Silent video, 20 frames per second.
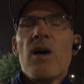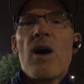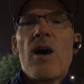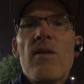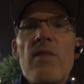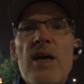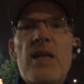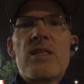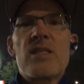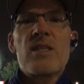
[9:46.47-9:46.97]

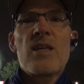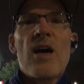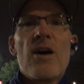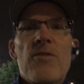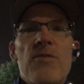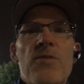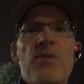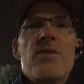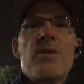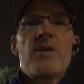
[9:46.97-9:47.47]
All that
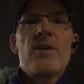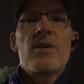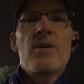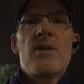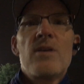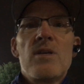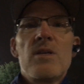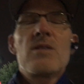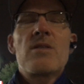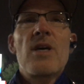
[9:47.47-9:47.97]
stuff,
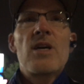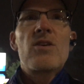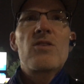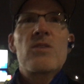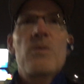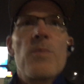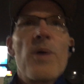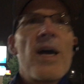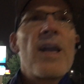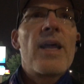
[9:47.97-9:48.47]

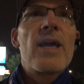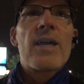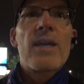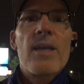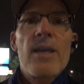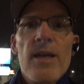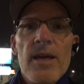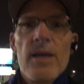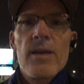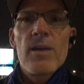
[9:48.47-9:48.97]
psychosomatic,
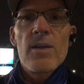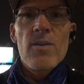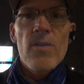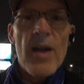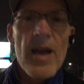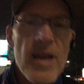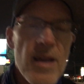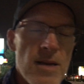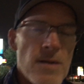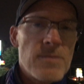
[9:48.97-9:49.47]

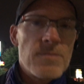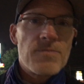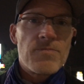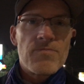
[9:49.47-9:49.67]
right?